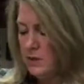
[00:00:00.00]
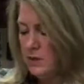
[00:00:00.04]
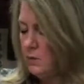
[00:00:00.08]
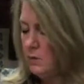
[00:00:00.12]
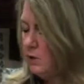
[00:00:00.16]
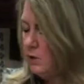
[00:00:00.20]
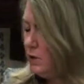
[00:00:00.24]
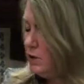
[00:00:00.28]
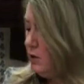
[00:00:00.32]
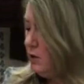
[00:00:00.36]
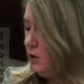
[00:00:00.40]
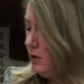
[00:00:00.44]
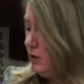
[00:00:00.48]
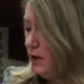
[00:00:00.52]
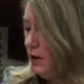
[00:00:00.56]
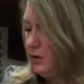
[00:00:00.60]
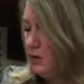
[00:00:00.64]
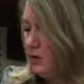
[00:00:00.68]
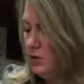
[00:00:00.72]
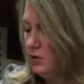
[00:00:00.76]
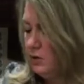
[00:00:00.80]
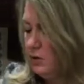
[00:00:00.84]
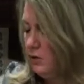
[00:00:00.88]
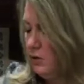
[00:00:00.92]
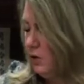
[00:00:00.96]
which you can get
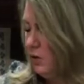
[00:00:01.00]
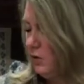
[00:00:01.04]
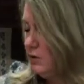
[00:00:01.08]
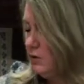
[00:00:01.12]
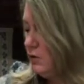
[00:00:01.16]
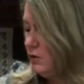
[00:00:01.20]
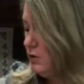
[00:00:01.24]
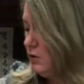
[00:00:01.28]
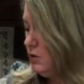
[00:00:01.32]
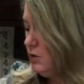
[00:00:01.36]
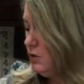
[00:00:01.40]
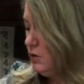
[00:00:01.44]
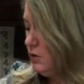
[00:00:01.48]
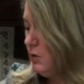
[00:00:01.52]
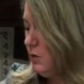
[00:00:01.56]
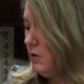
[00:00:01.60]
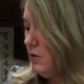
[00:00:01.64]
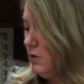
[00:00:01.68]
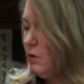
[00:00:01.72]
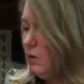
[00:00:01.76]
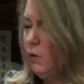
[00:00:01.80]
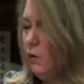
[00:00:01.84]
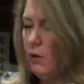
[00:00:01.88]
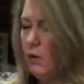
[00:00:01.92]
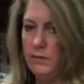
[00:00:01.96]
at your grocery store,
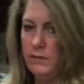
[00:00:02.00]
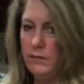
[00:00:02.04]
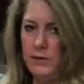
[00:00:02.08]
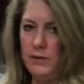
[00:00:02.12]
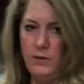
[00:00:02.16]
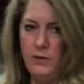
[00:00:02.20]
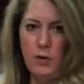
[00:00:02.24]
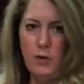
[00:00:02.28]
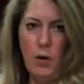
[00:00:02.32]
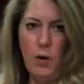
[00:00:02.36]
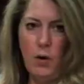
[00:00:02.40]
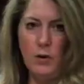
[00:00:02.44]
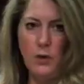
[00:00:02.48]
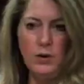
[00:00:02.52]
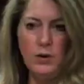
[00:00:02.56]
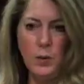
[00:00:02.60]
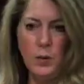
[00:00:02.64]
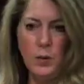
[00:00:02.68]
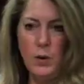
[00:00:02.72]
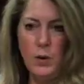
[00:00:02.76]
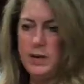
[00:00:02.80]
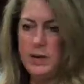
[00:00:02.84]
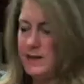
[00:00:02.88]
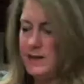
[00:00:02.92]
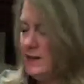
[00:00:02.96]
or if you grow it in your
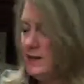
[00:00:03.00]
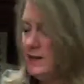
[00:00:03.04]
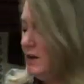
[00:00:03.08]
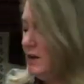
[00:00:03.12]
windowsill,